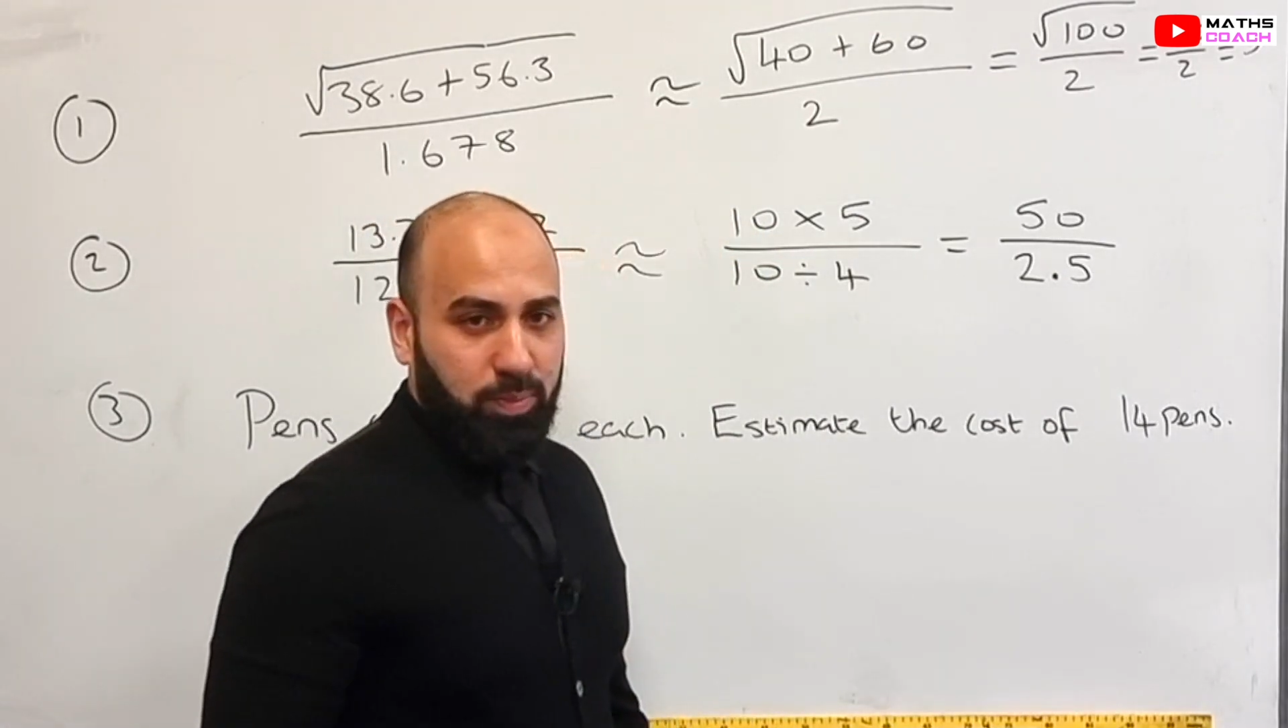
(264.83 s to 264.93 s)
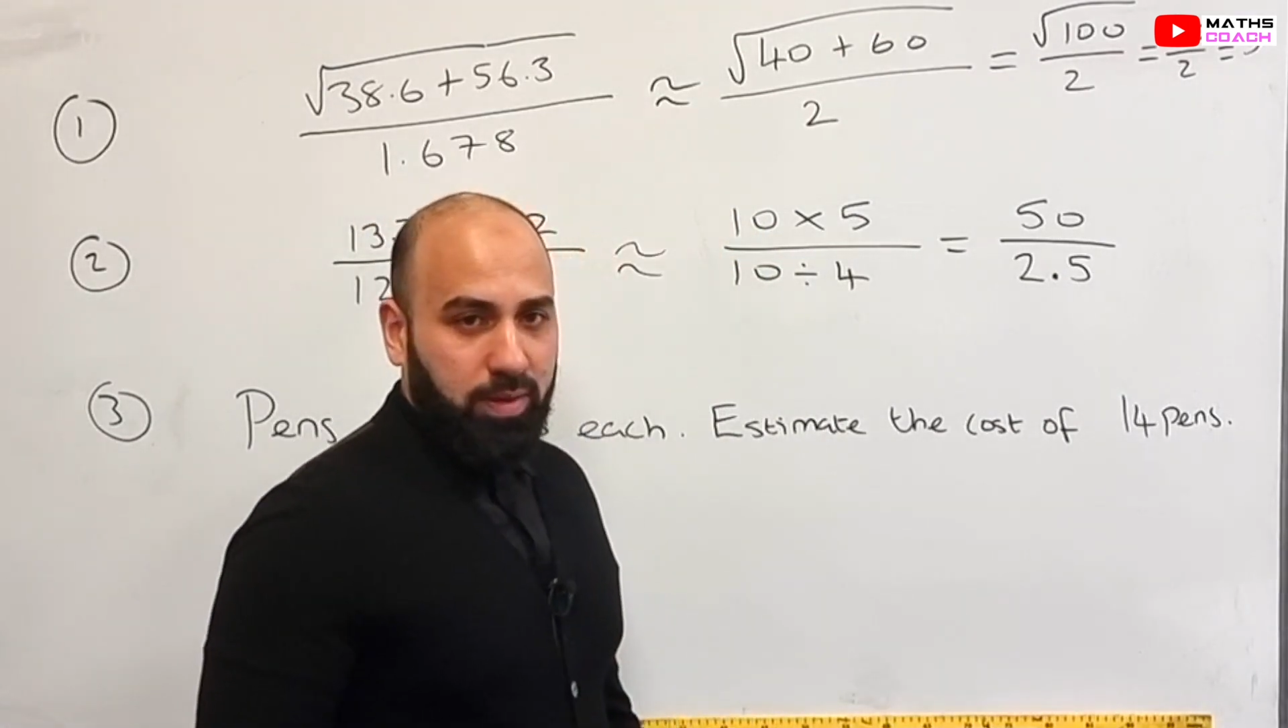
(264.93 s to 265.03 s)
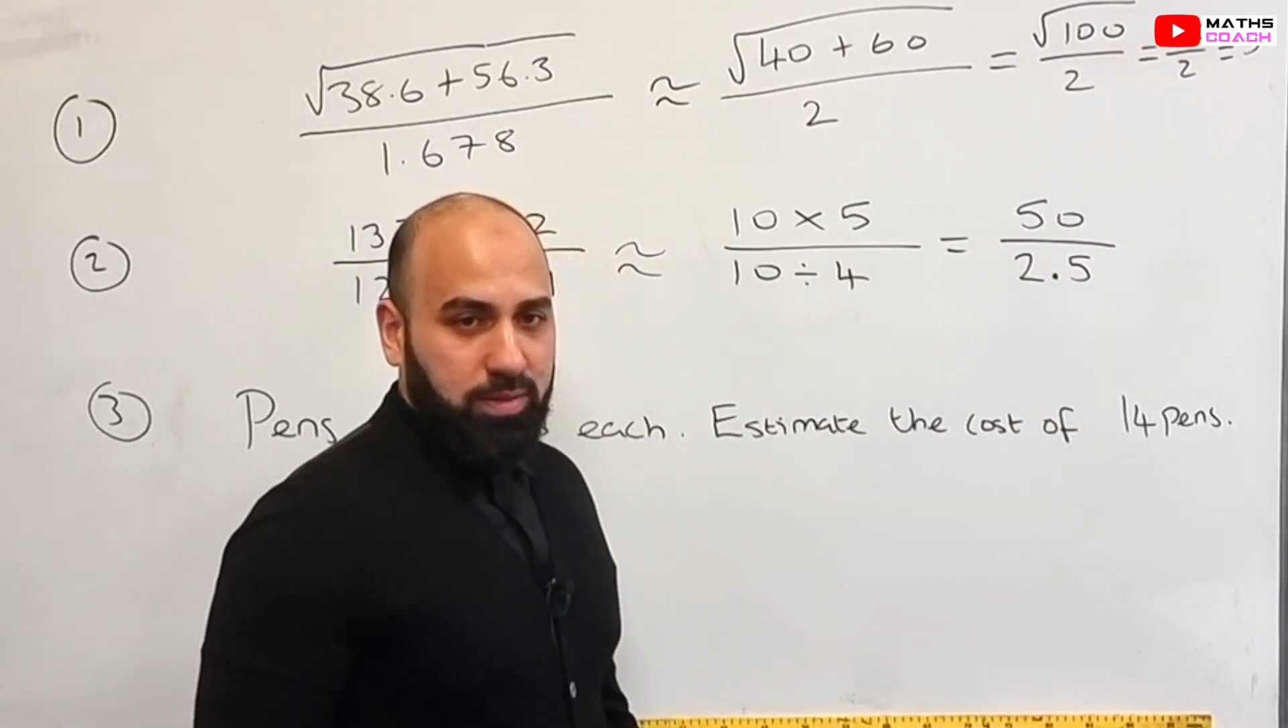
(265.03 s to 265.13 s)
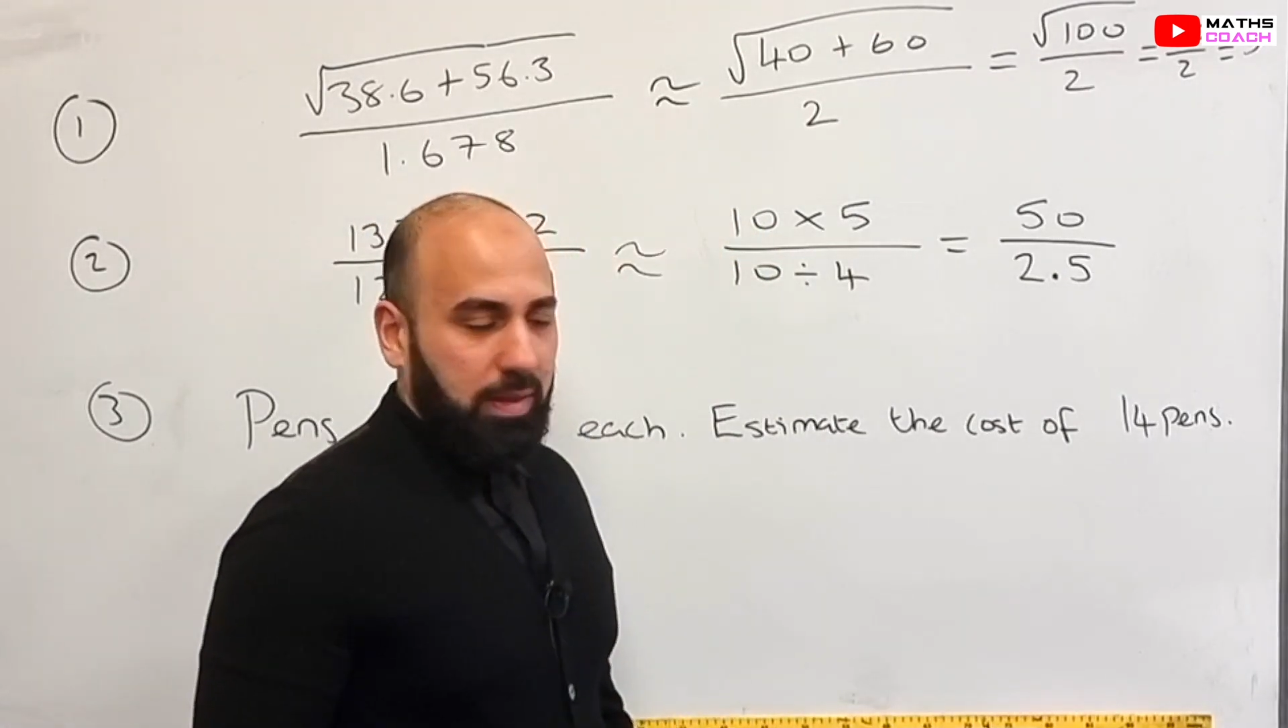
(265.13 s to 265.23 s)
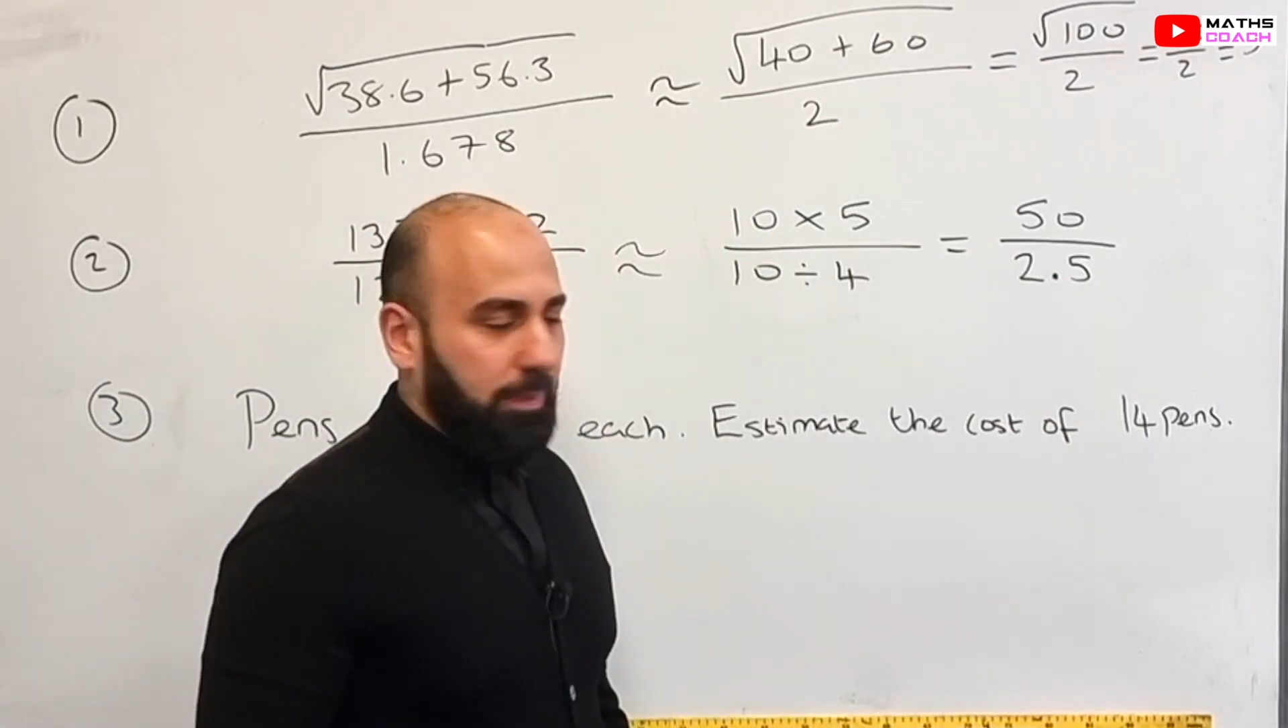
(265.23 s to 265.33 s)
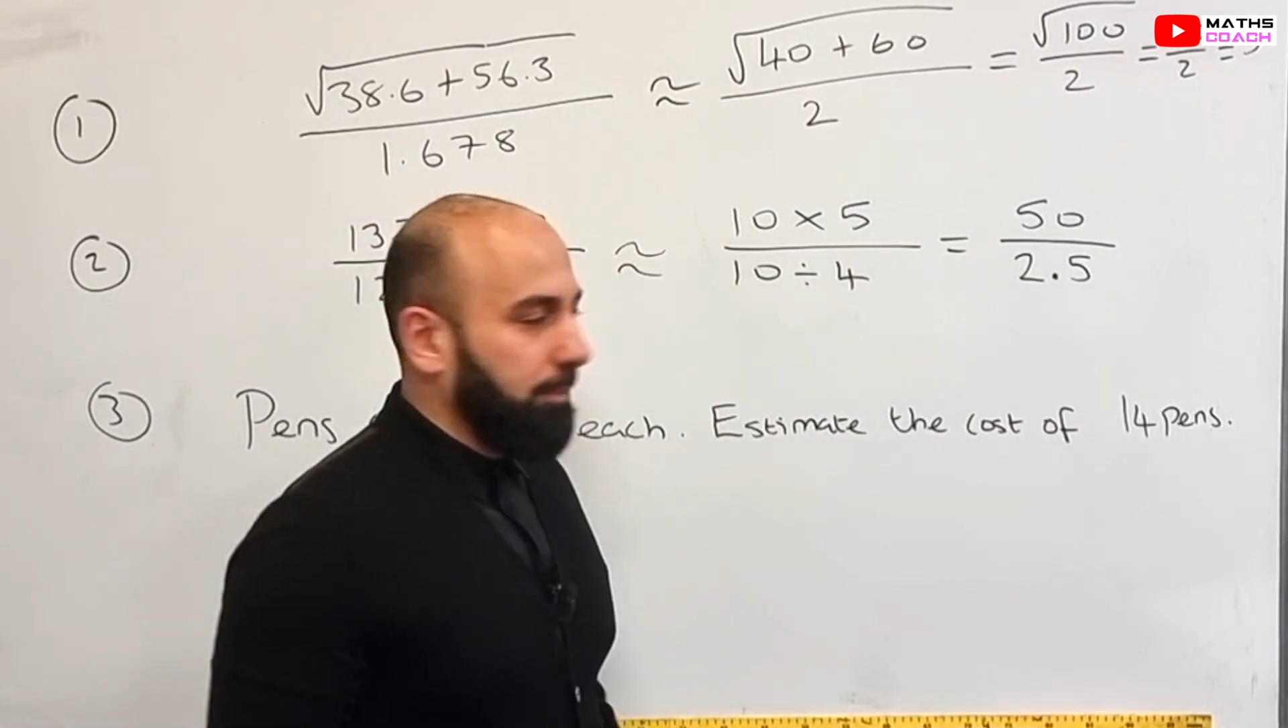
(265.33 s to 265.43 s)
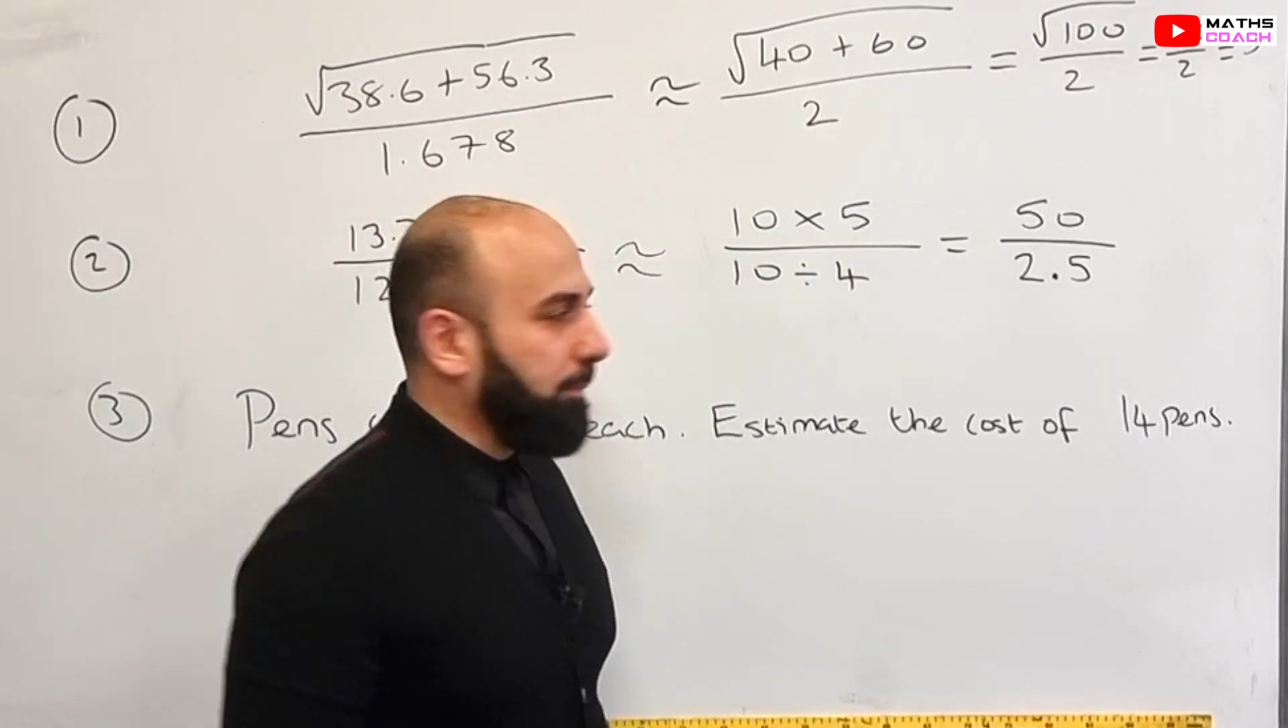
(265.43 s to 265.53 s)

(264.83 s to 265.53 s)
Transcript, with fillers: by 10.